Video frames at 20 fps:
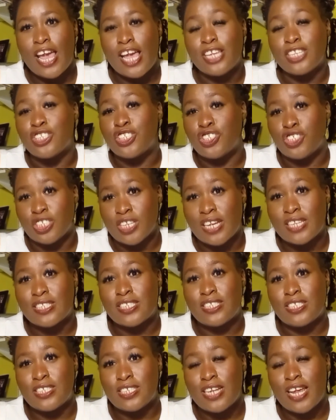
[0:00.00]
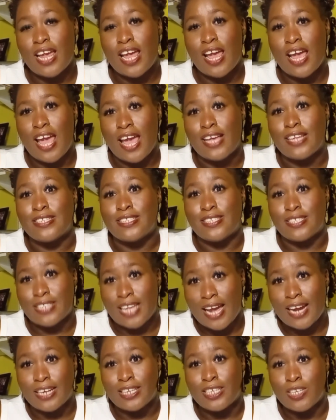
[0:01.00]
is just
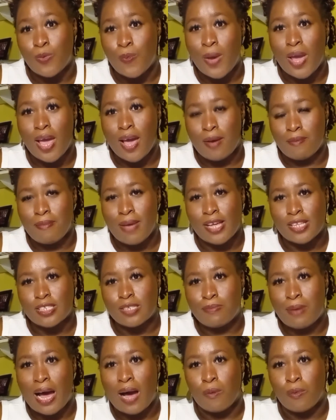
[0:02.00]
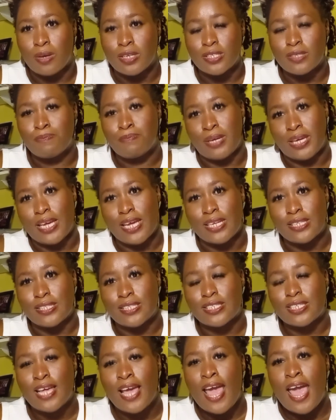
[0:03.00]
exactly where a man's powers
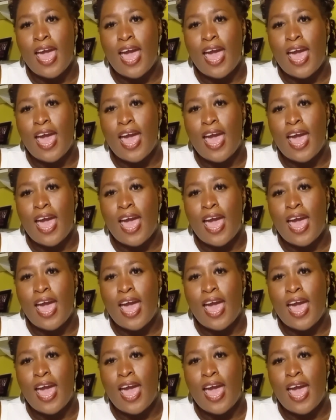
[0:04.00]
begins.